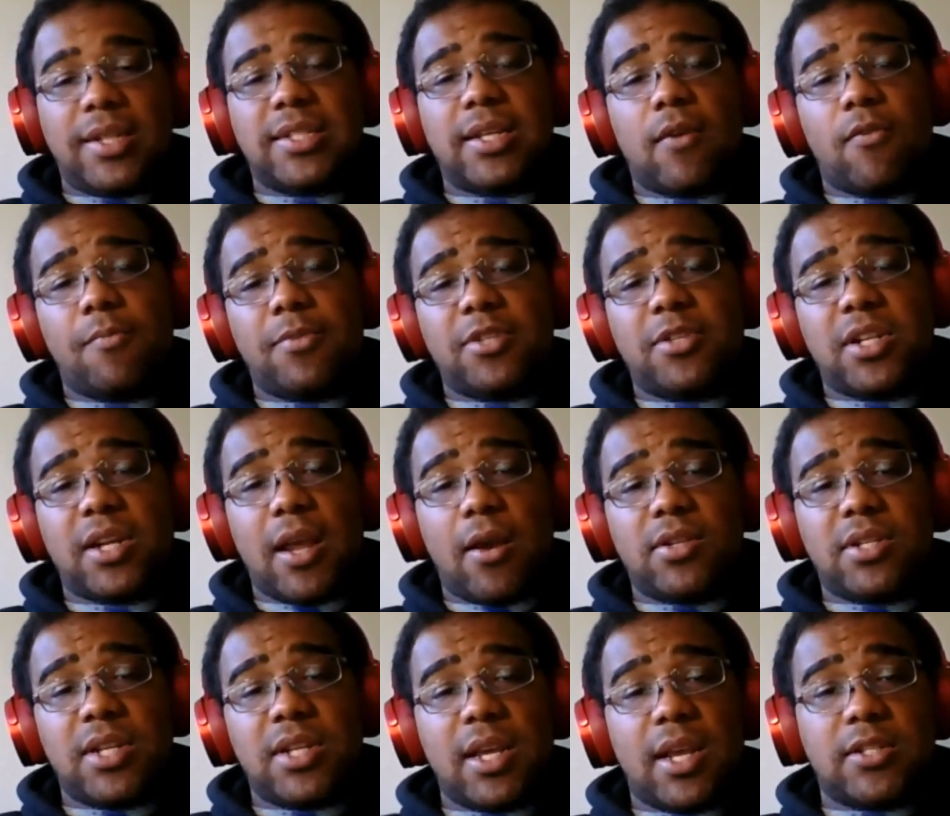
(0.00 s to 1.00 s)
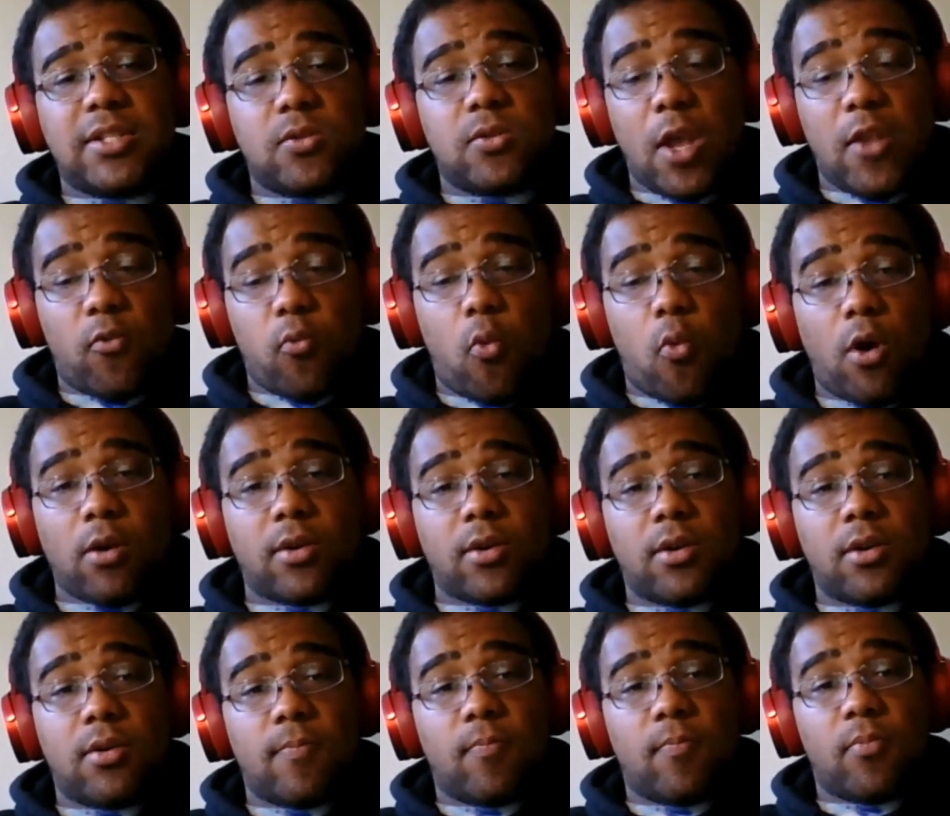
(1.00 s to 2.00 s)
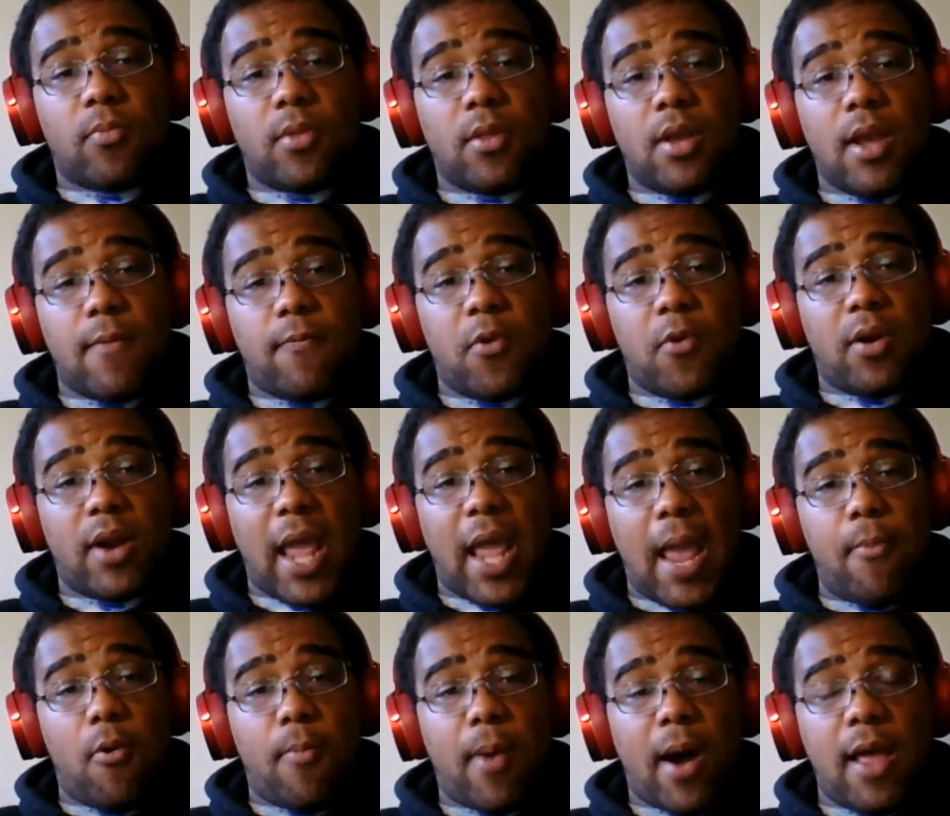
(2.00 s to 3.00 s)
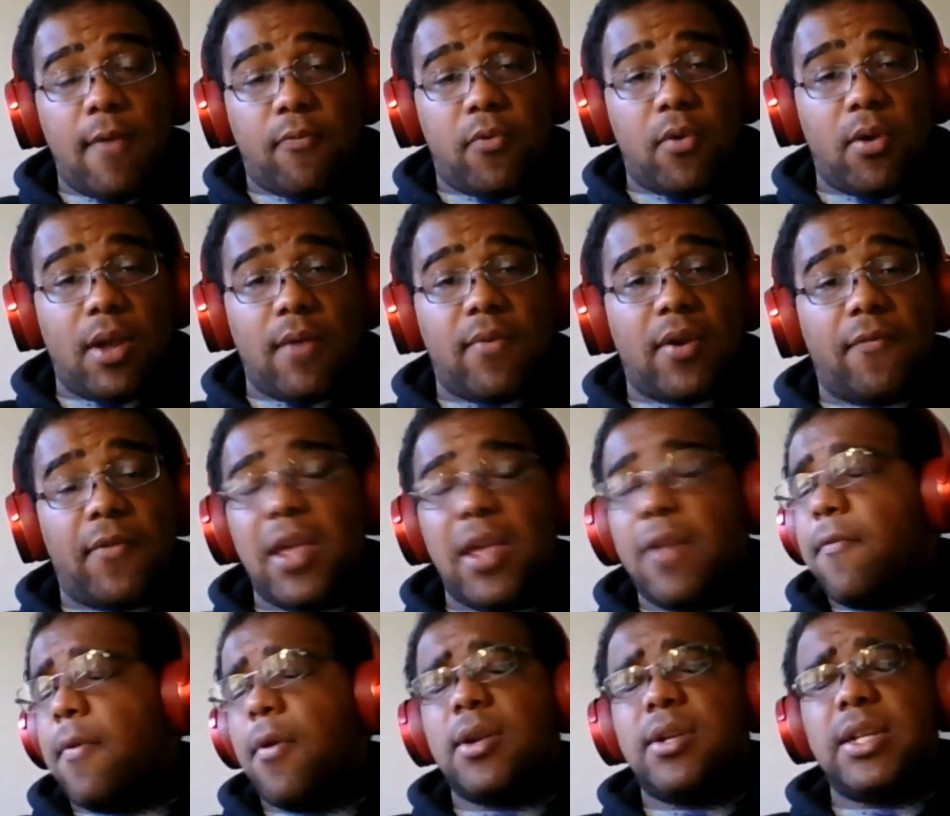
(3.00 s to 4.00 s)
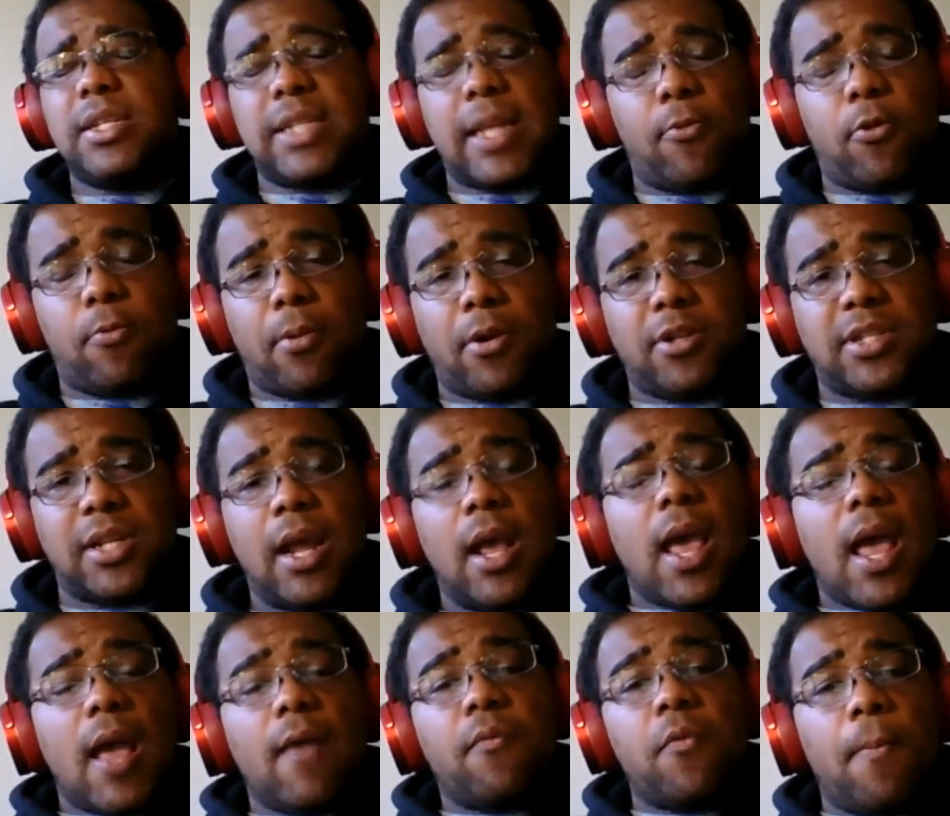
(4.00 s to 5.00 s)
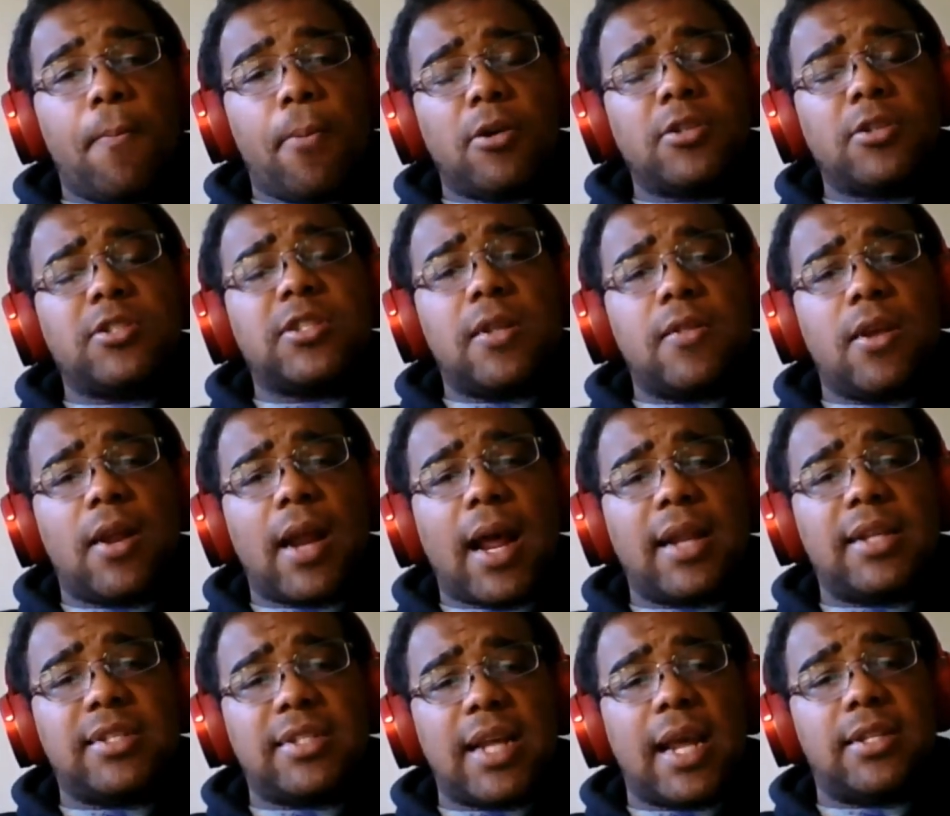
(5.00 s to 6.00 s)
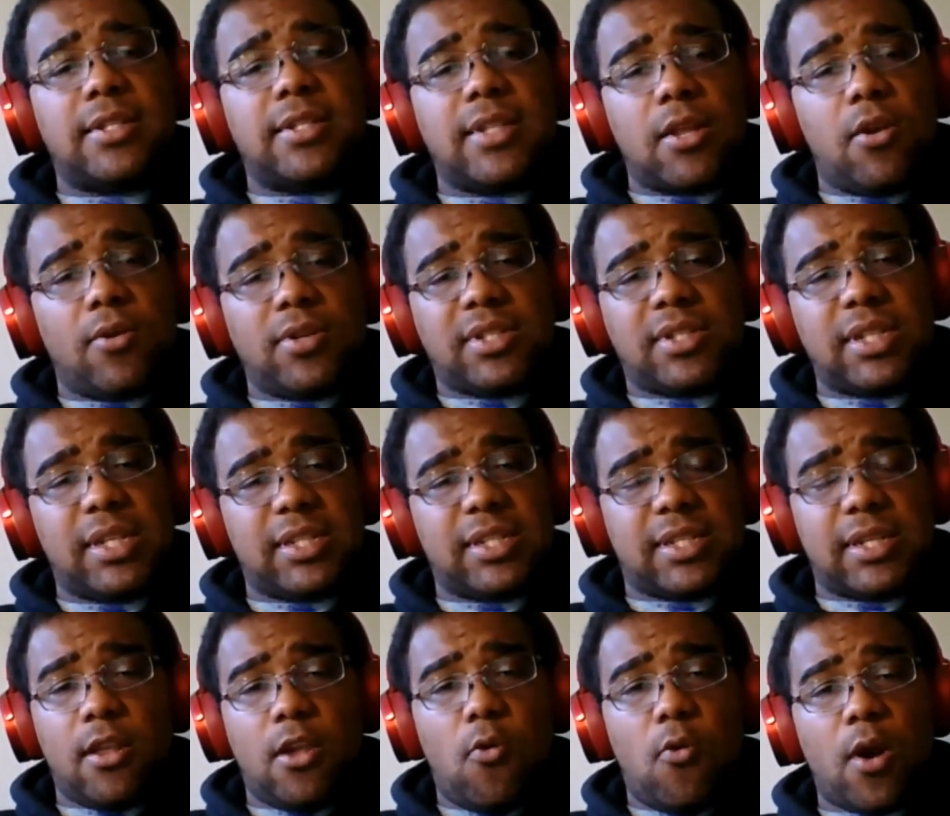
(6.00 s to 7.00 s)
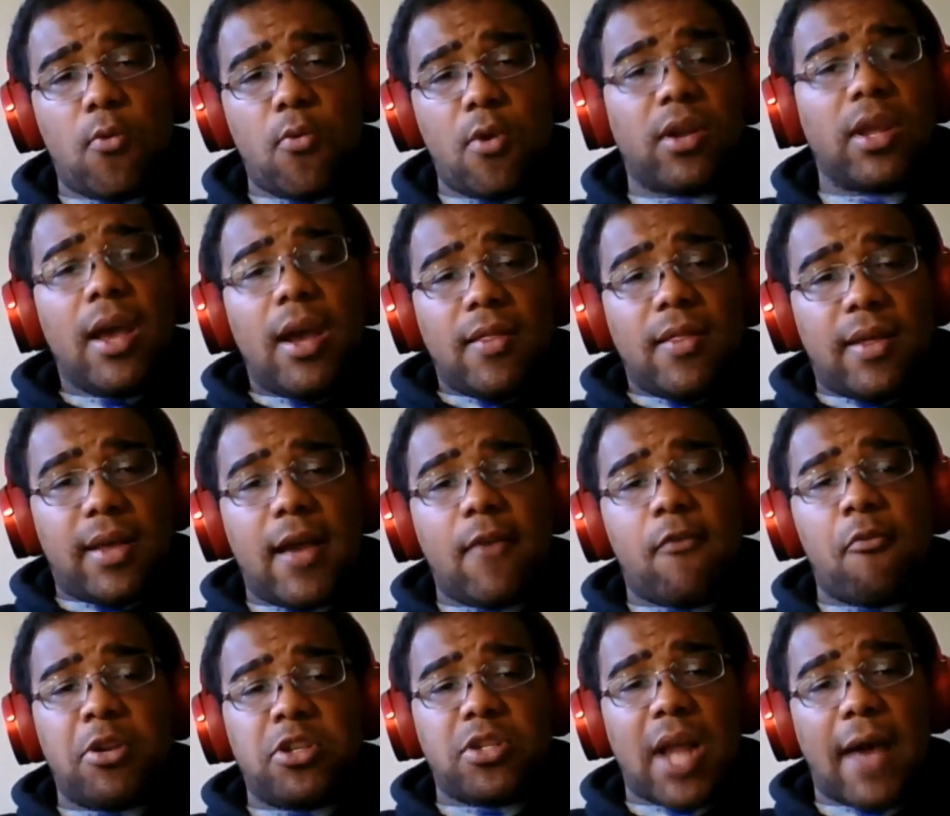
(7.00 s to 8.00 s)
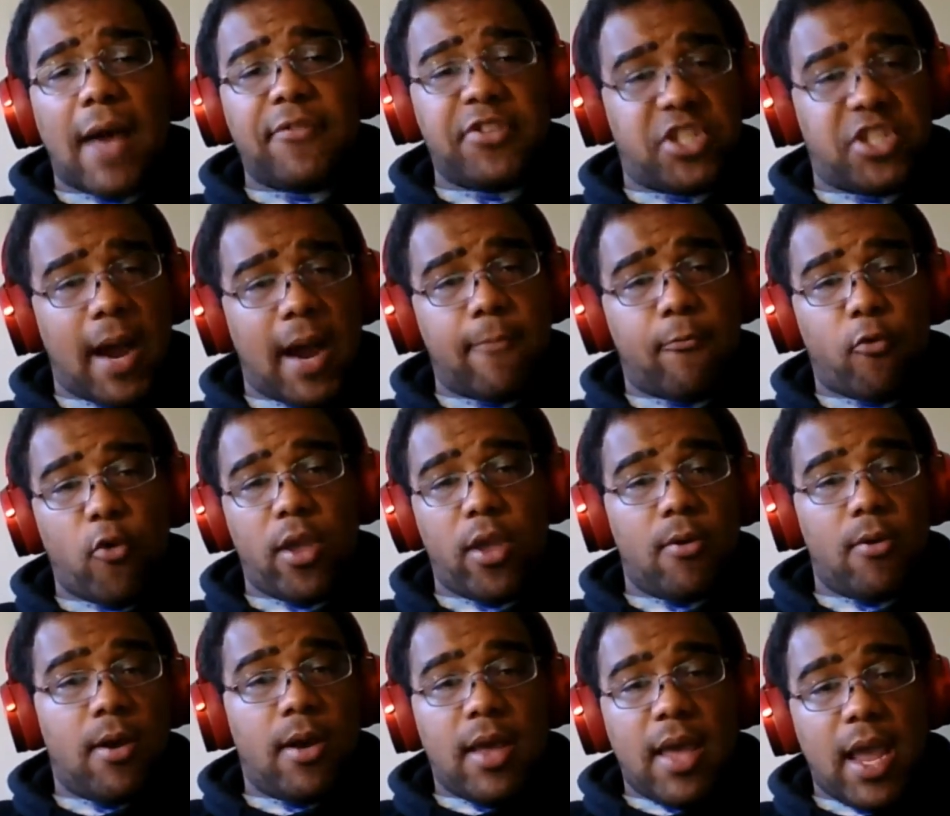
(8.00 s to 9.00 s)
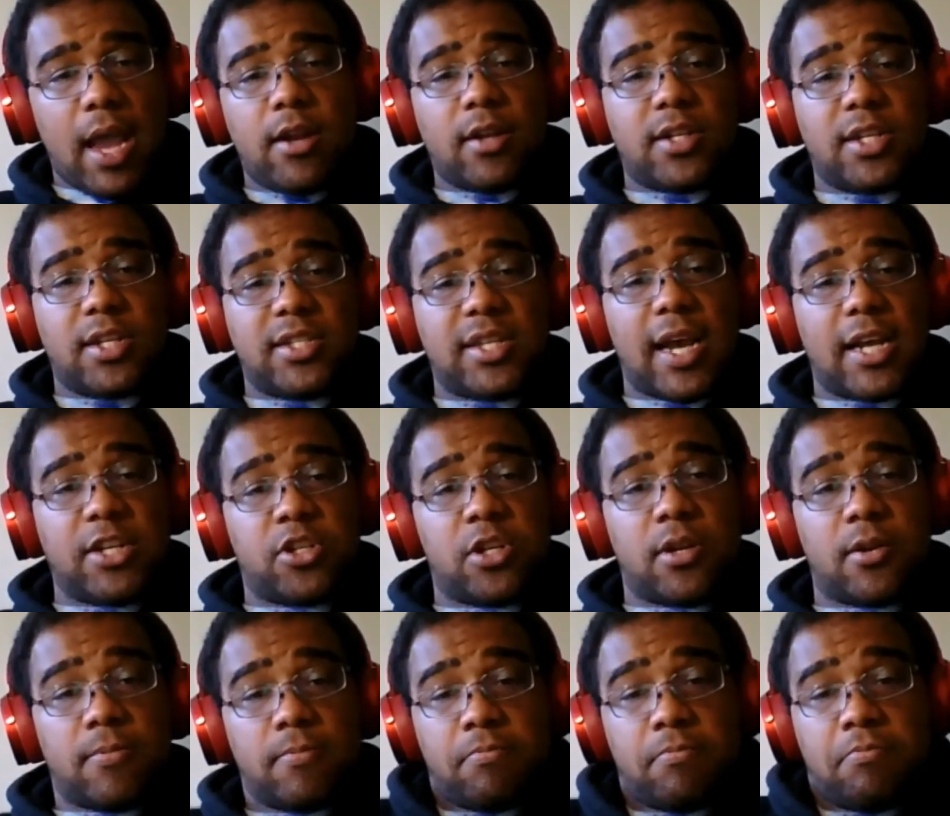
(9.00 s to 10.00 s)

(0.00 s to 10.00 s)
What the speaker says: One of the things the government should guarantee is work. If you're if you're a disabled person, if you're a person in the United States and you're a citizen and you want to work, the government should have a job for you in the discussion.